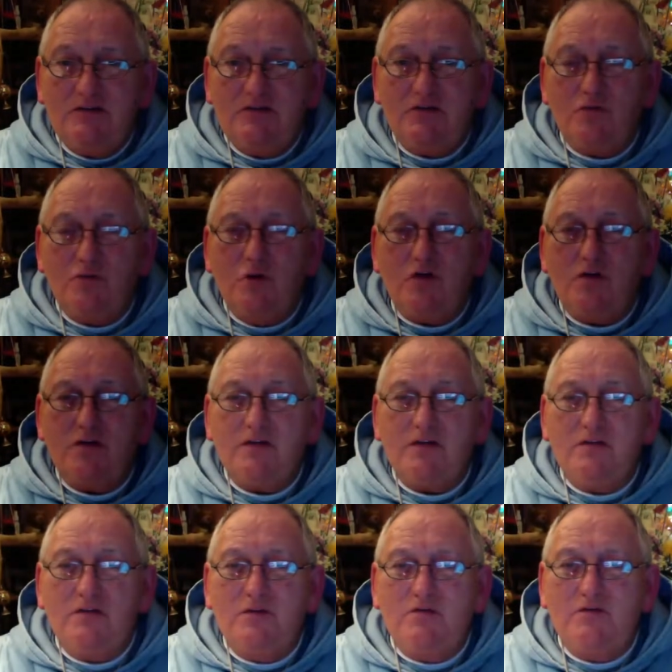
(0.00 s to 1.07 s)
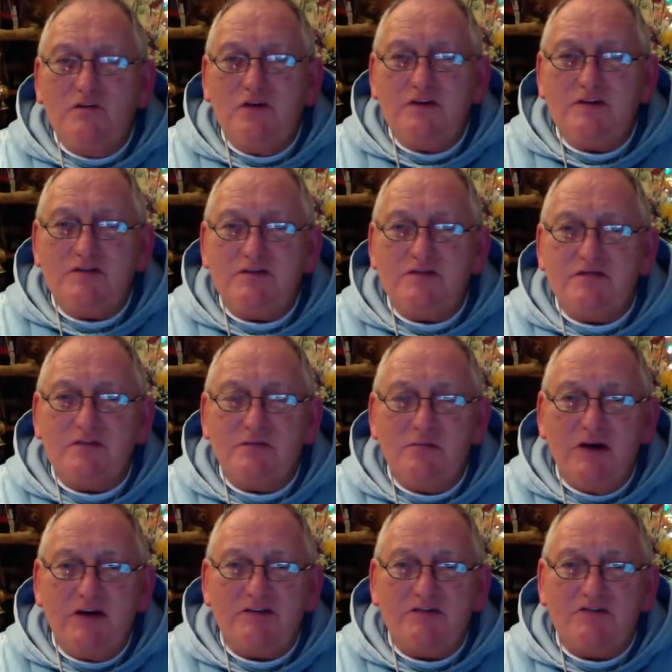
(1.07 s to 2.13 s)
to what the voice of the
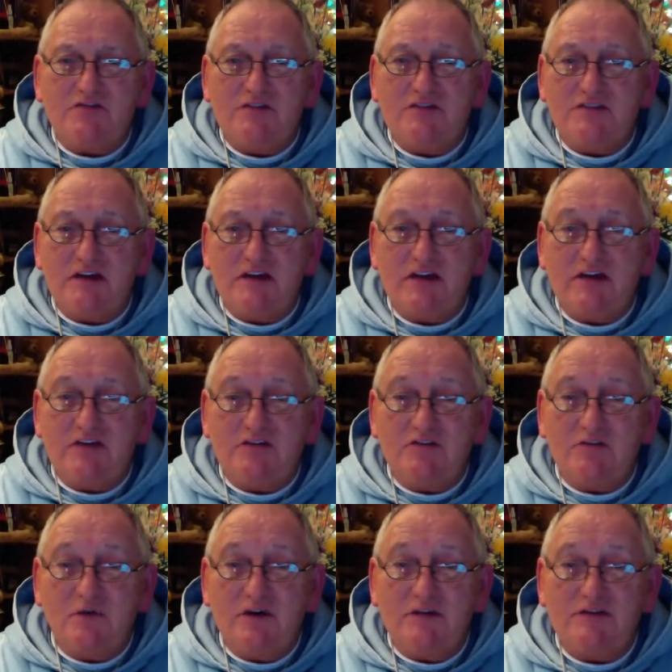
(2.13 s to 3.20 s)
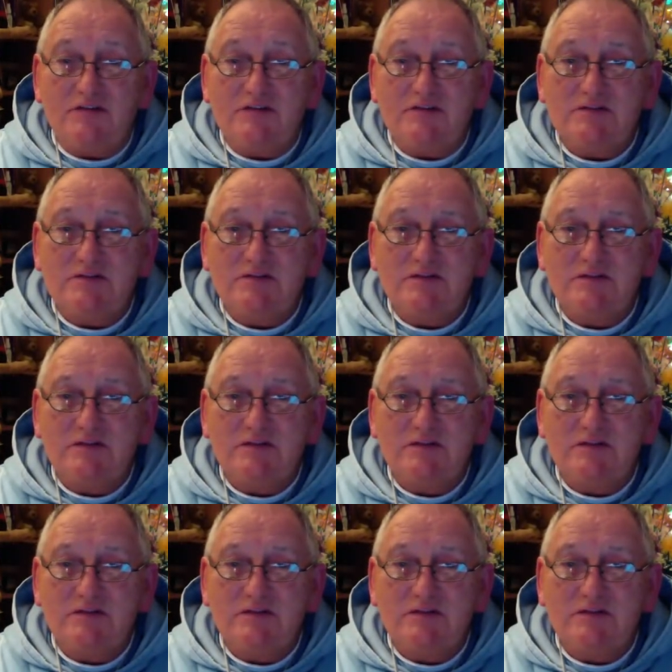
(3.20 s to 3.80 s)
Master is saying to us.